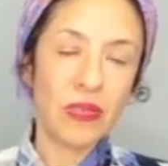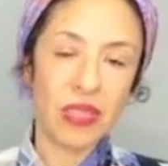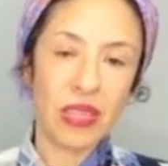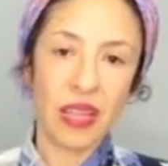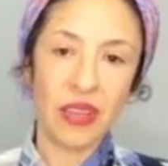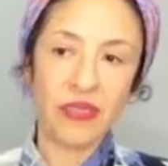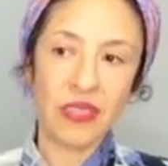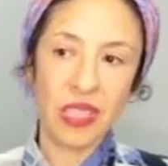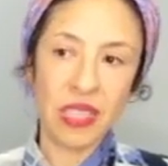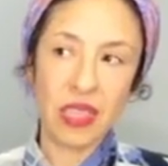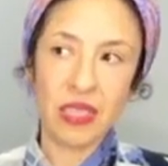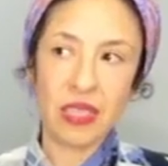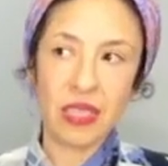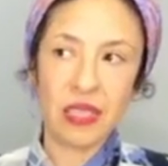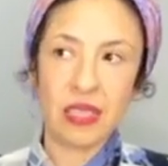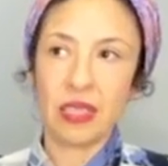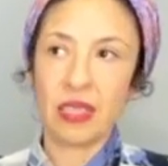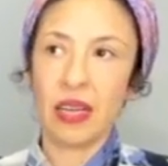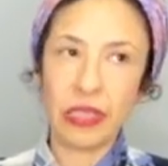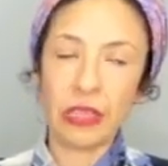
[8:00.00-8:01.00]
of stuff
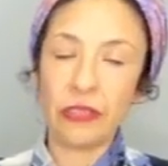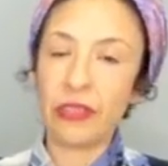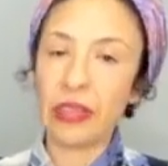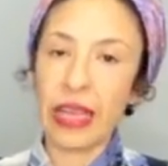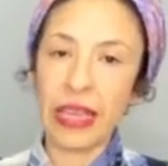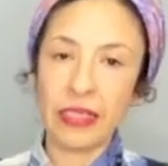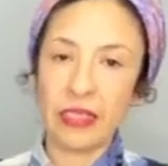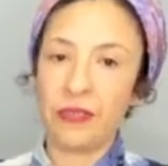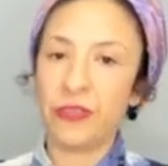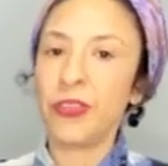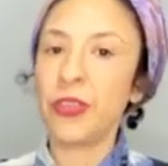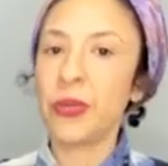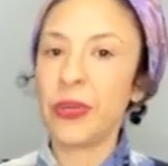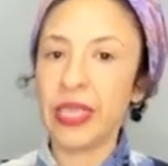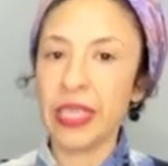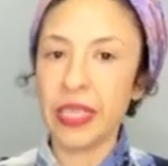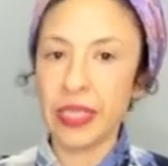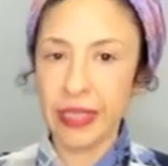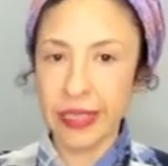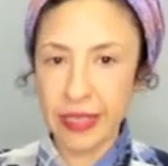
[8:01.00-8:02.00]
since the last few
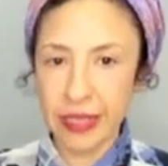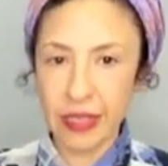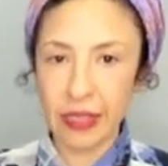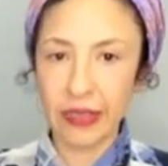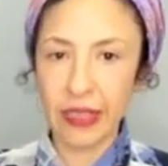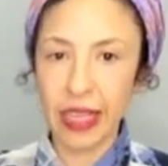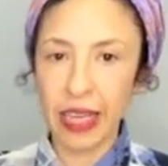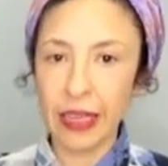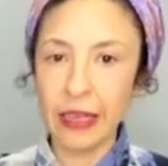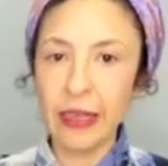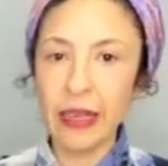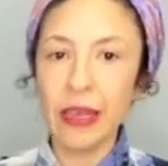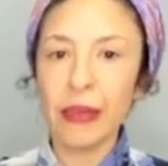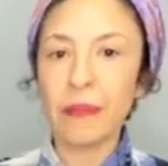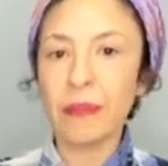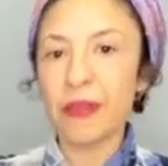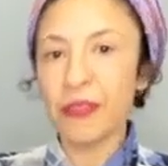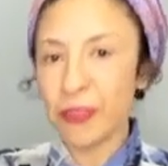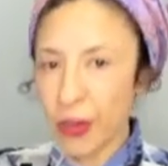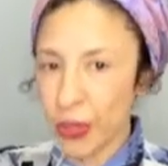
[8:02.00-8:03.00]
years, okay,
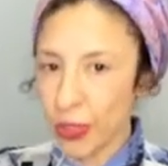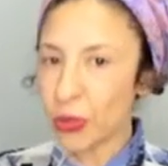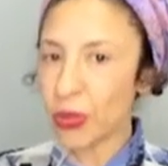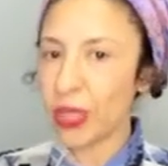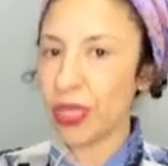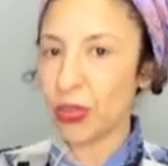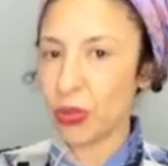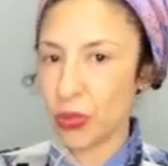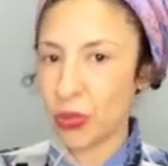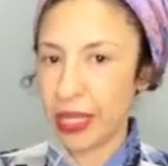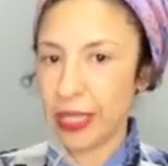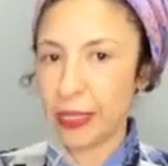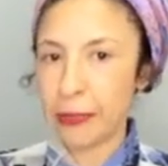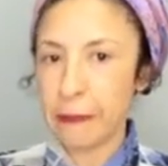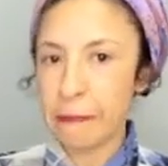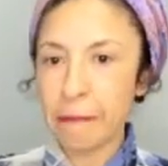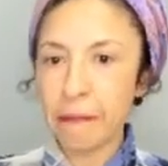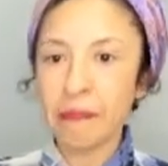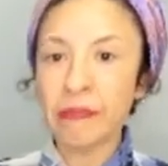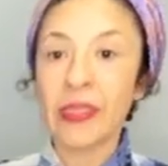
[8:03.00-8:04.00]
before
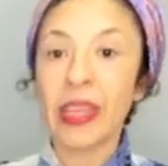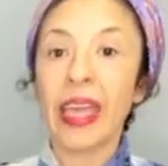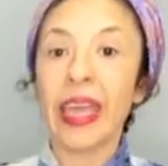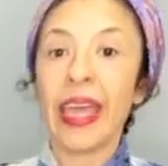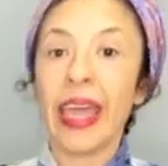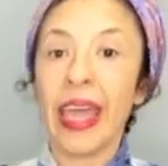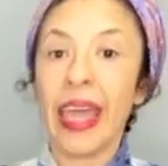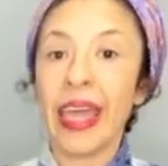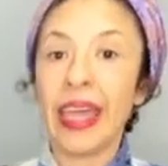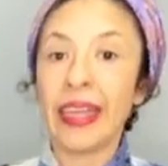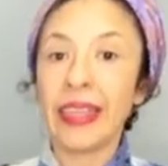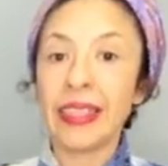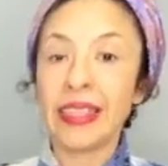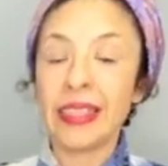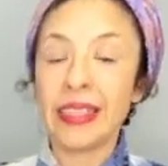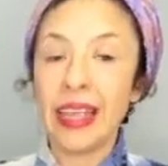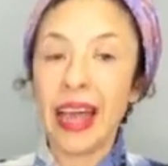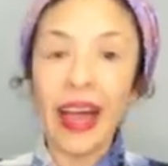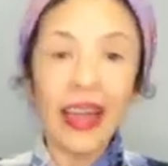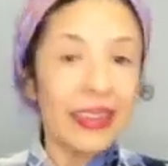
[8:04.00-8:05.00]
2020.
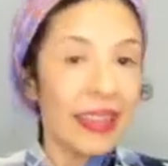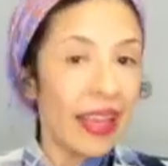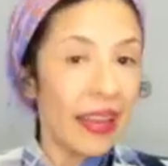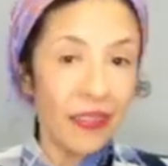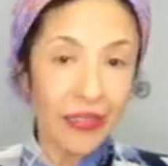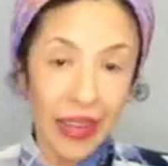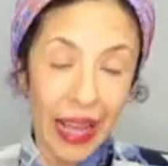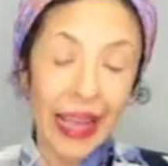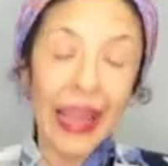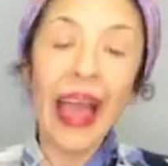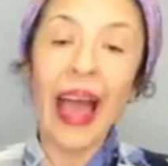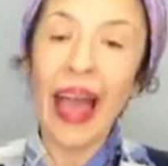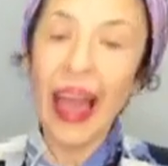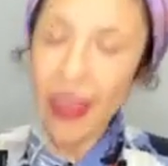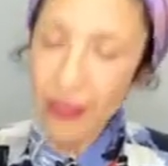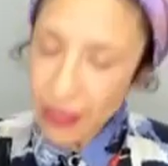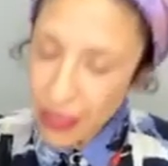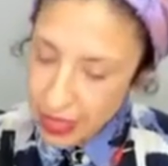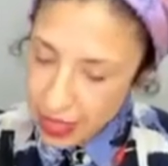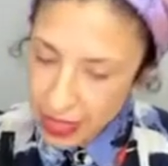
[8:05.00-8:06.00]
And I
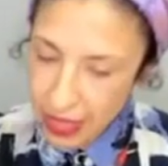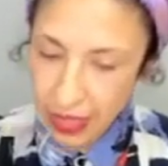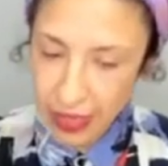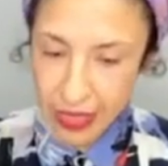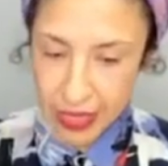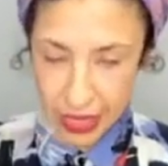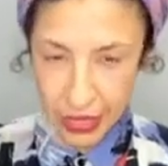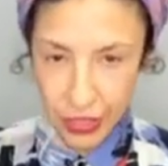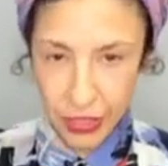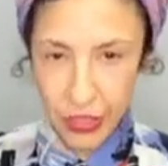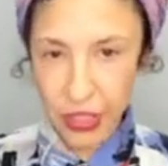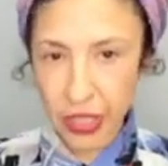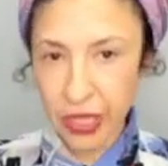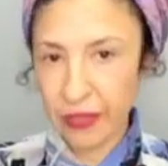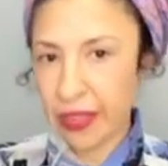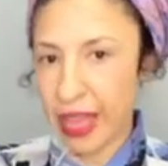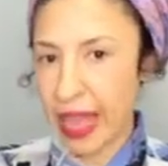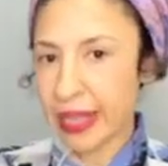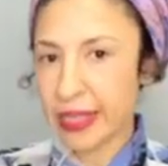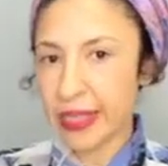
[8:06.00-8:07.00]
have a serger.
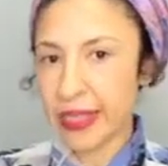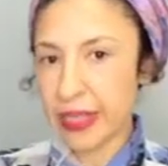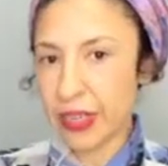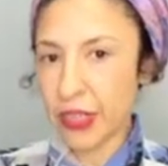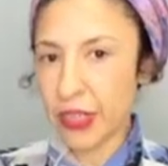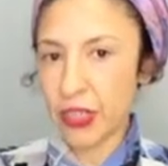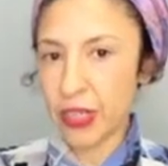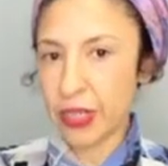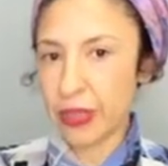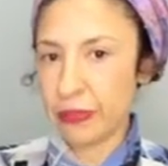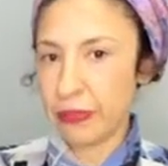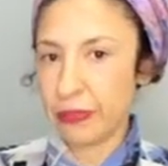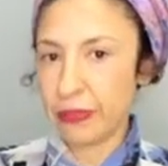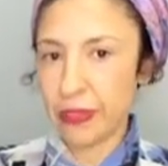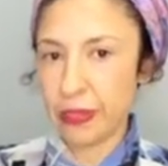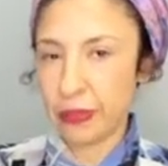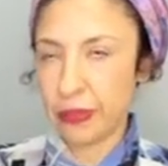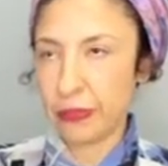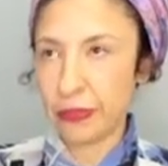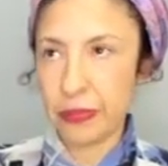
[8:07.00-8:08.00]
I've had a serger
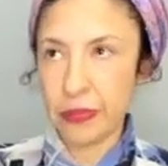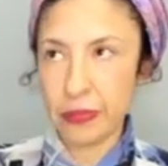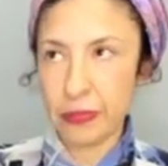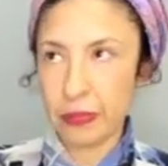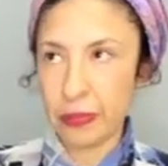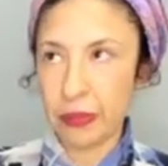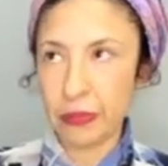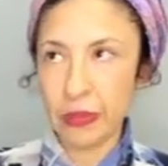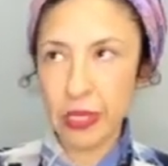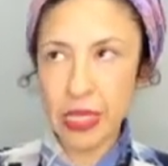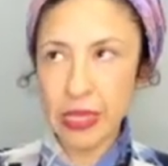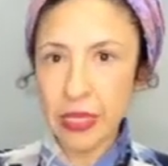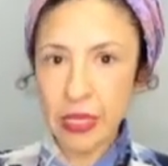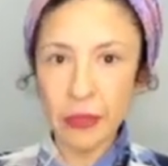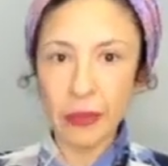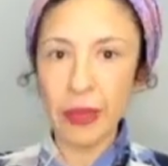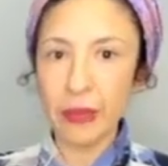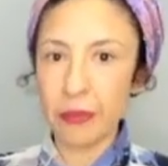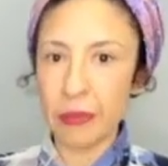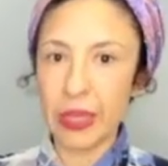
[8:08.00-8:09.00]
since
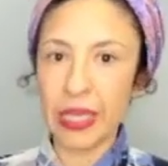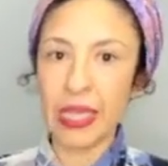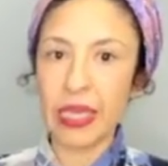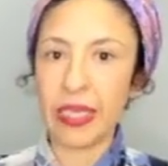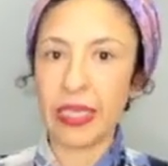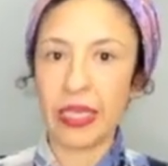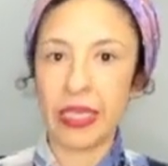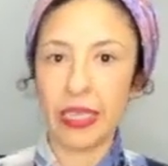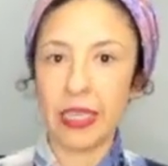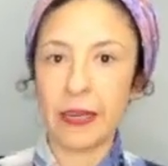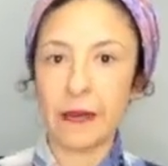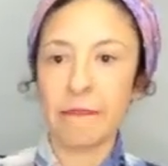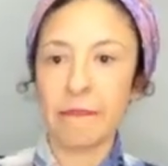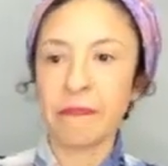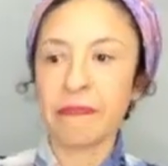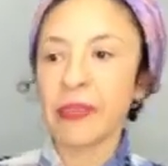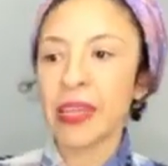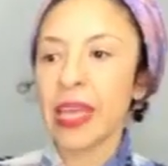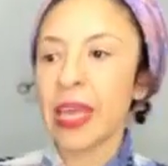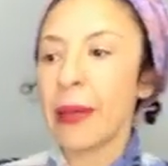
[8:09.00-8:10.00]
my beginning here,
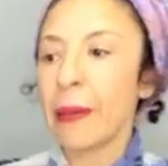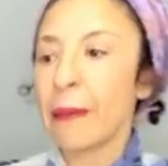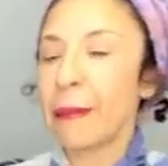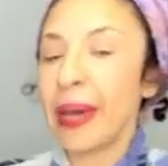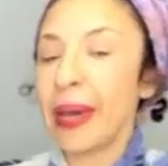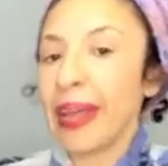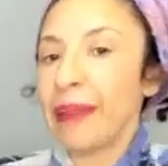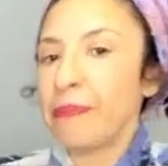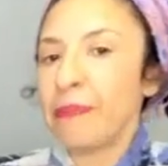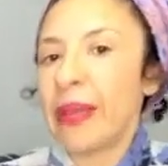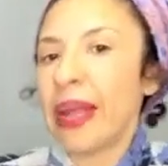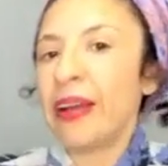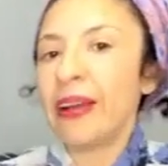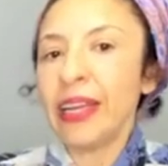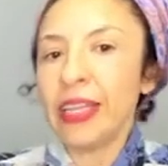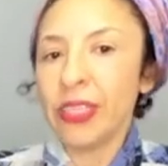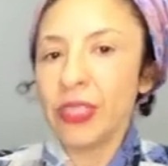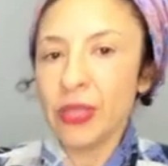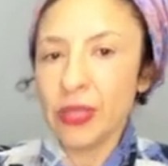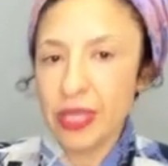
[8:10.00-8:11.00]
but I
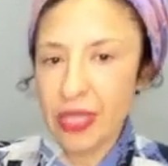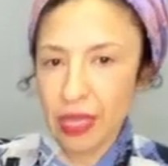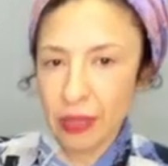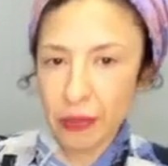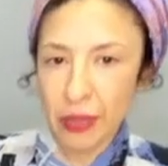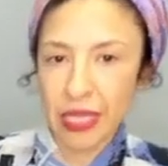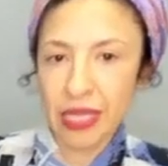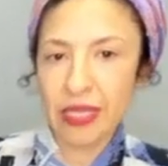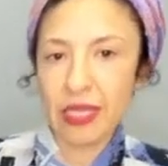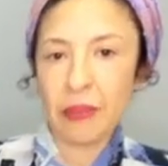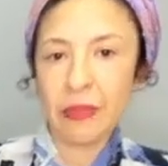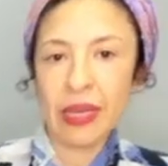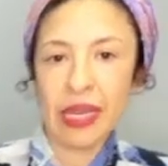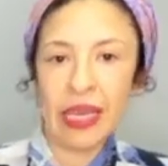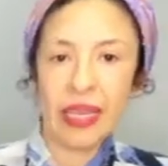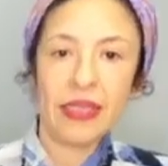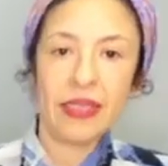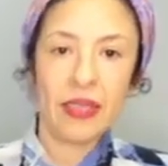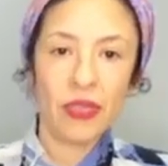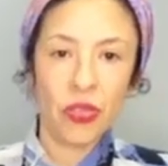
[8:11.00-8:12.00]
barely use it because I'm
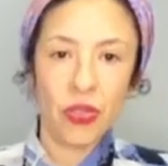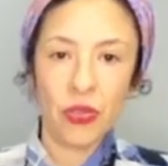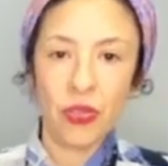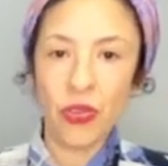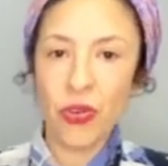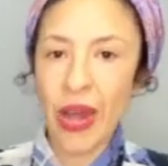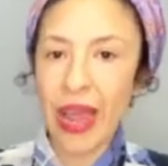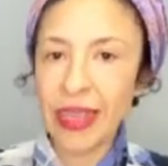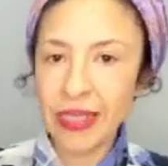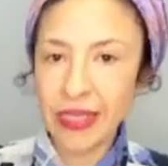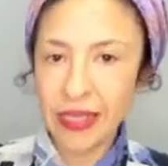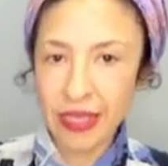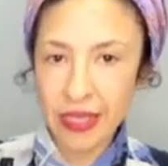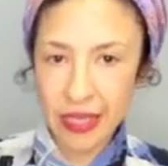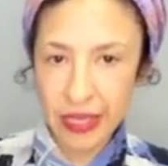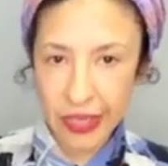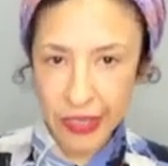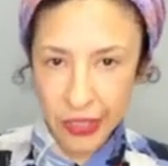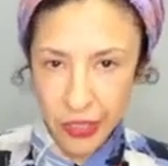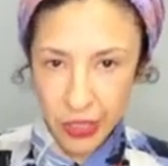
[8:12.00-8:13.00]
lazy to thread the
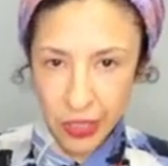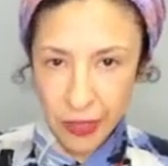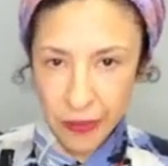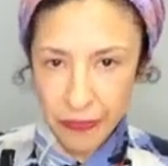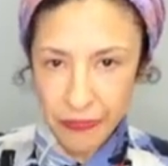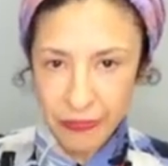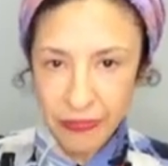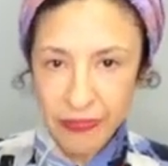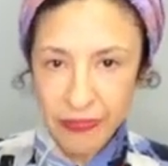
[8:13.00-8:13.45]
serger.